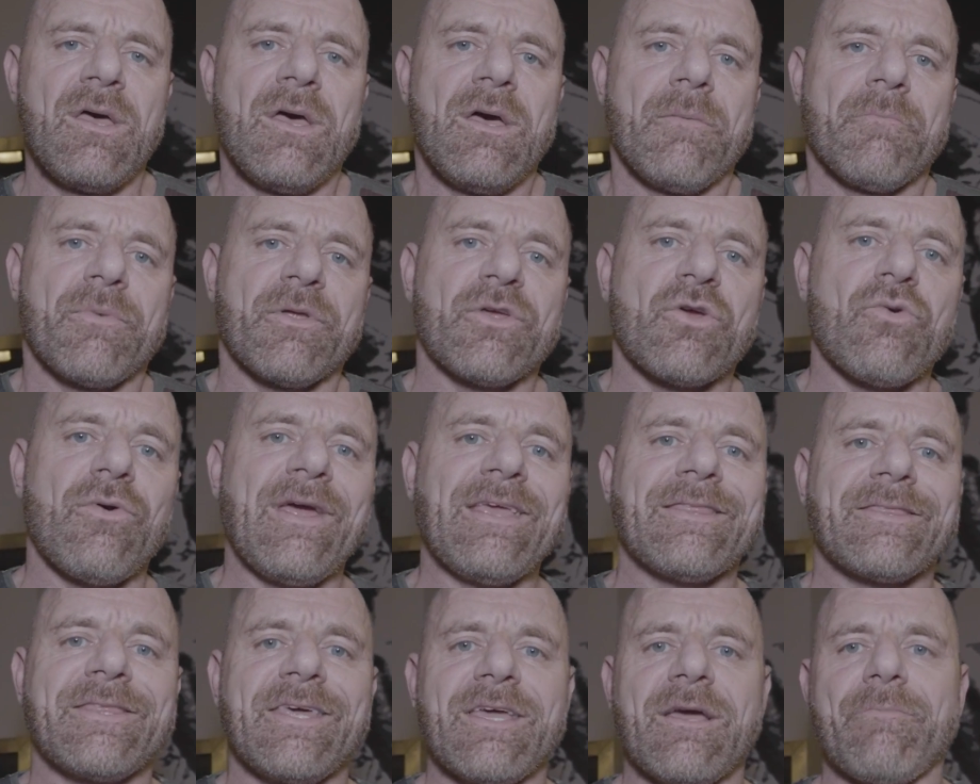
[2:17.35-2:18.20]
The
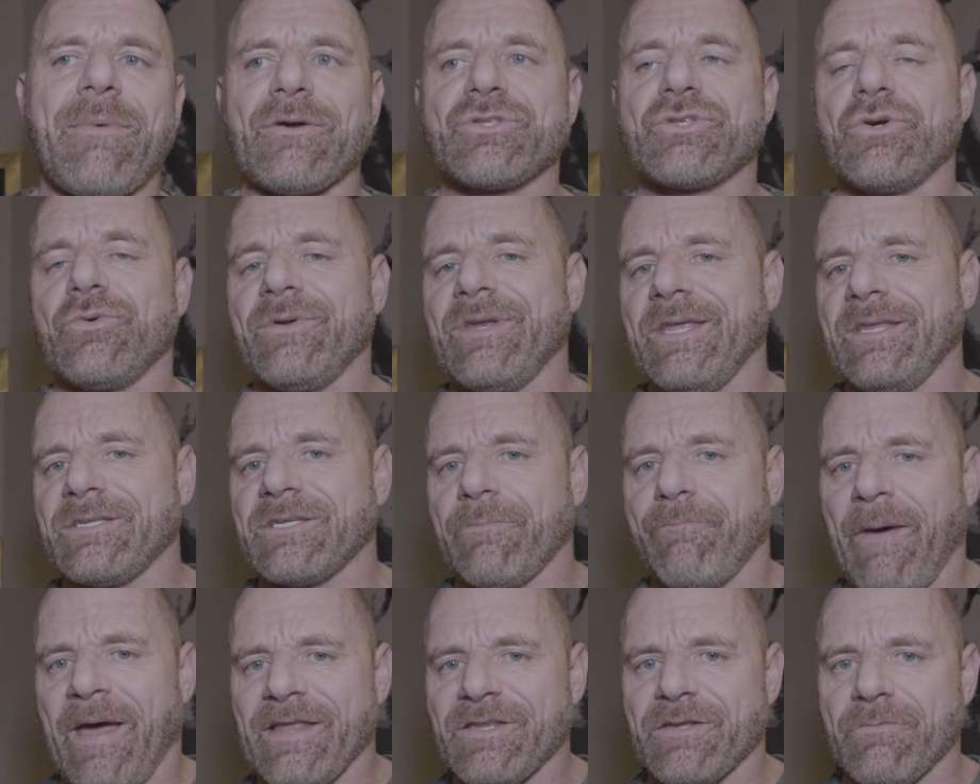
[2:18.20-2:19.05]
great thing about doing
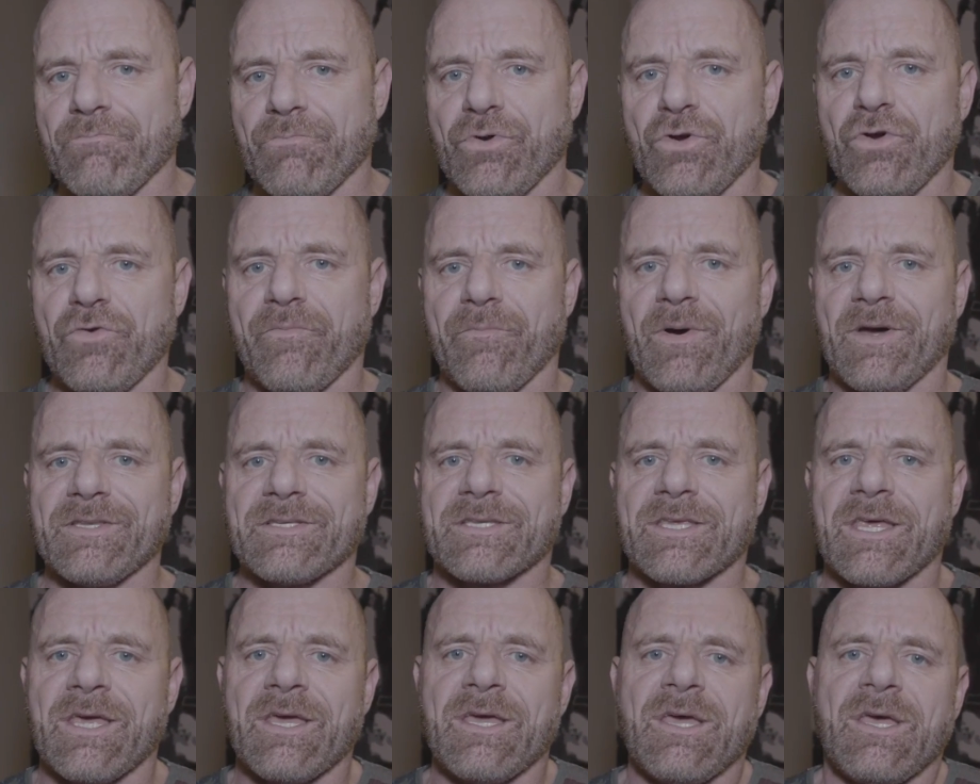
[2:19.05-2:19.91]
independent movement
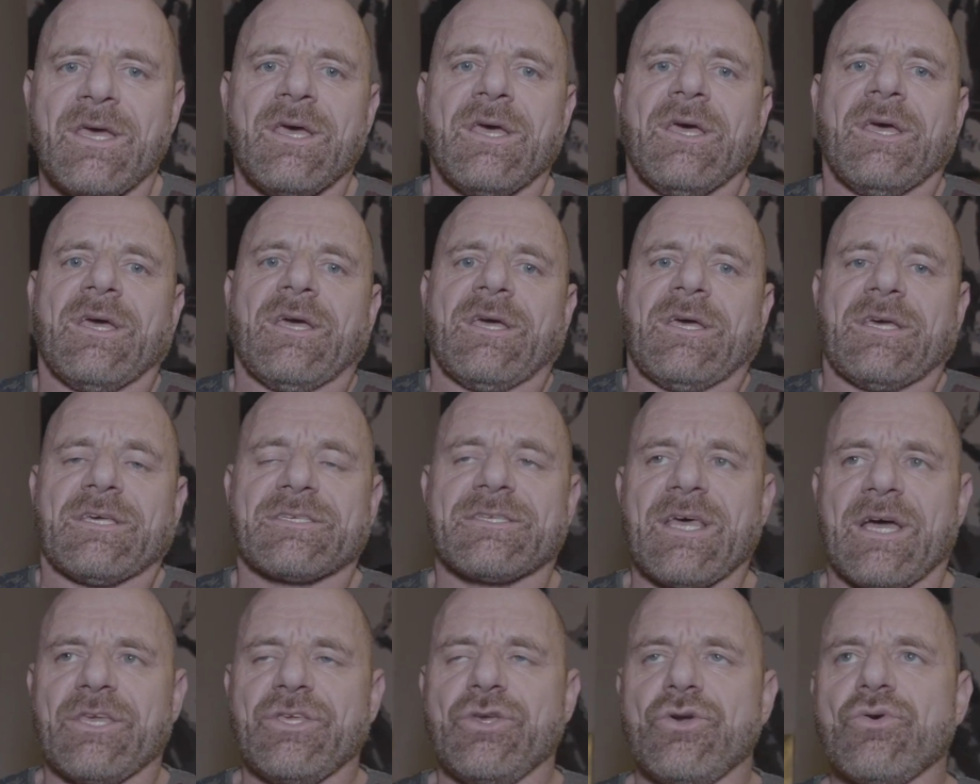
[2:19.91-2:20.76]

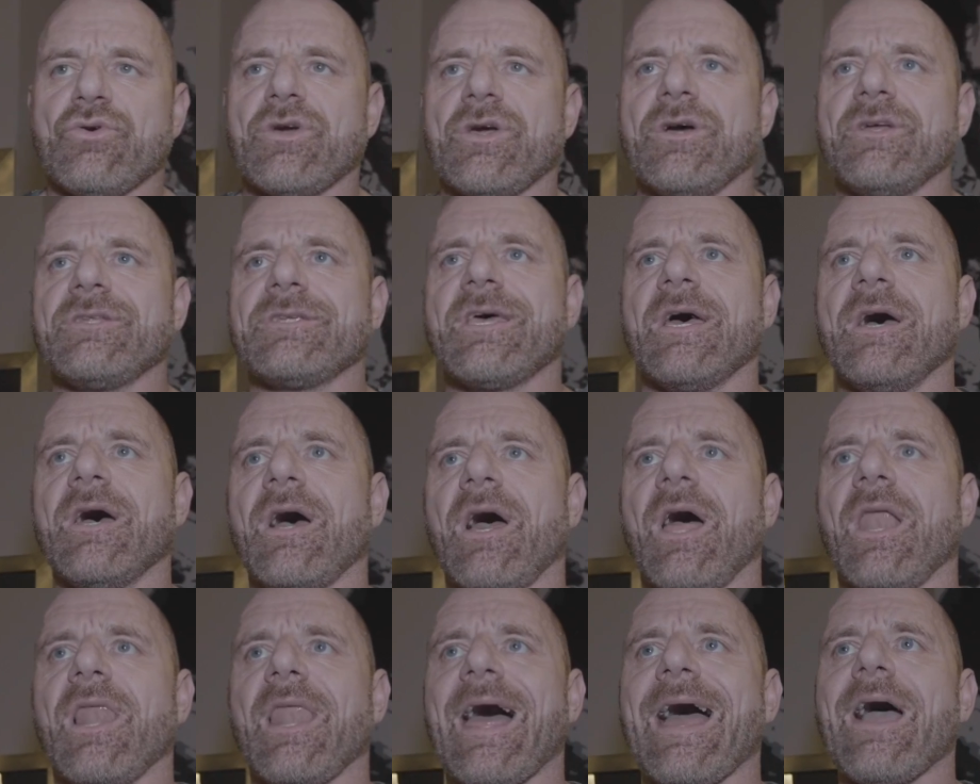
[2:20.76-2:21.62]
is that you can
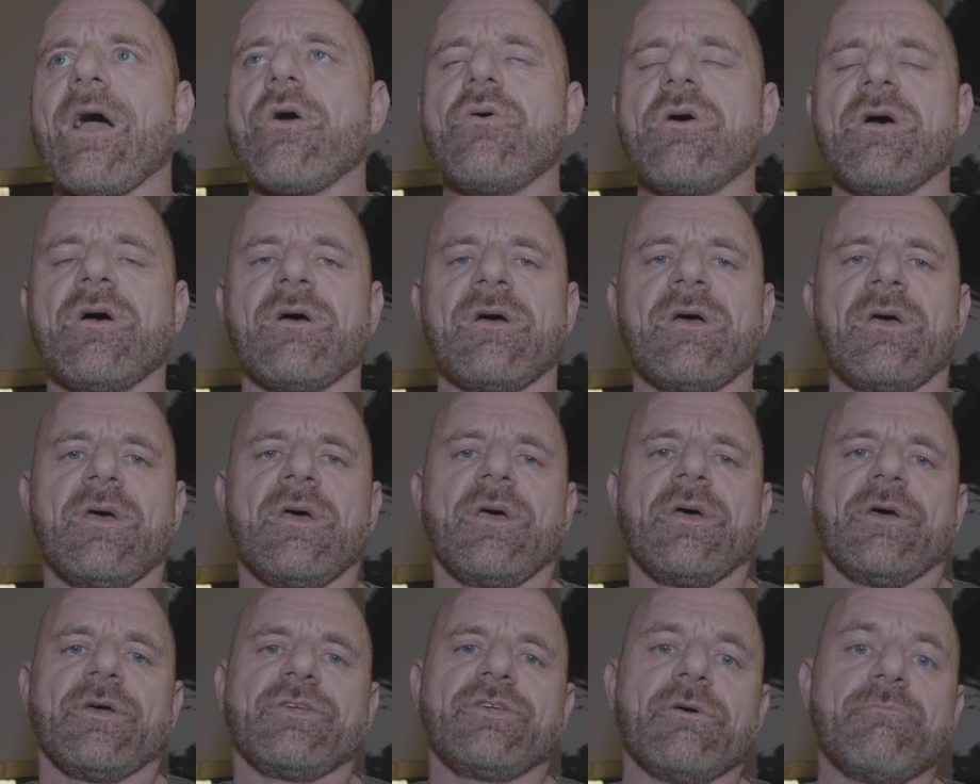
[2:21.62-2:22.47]
allow
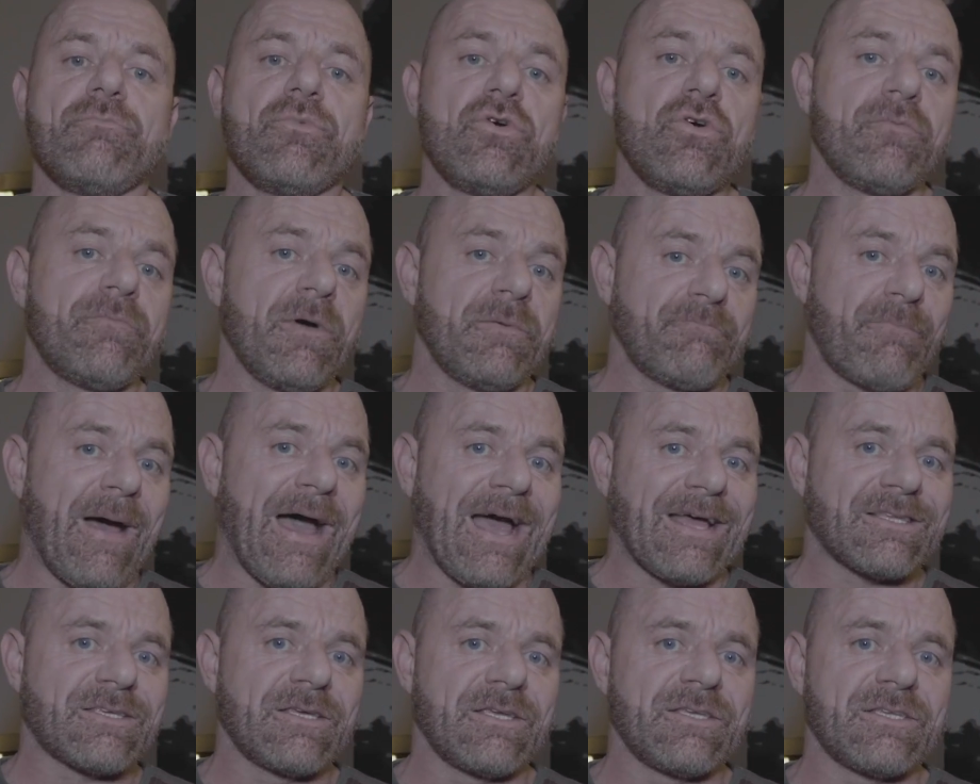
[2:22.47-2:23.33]
your movement
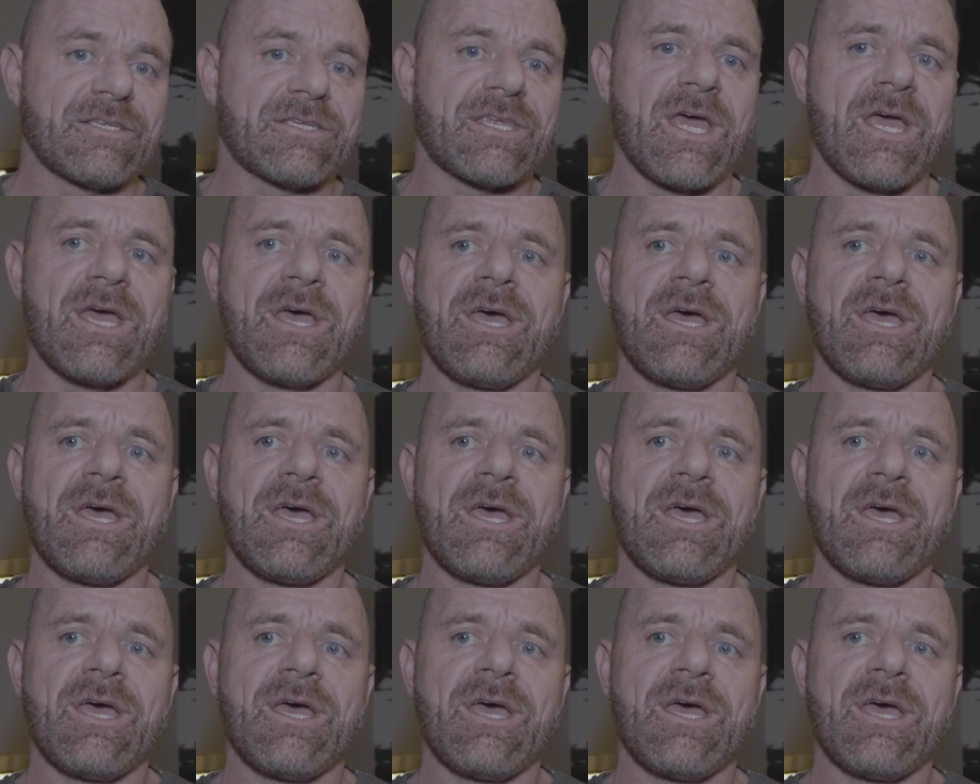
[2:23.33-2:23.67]
patterns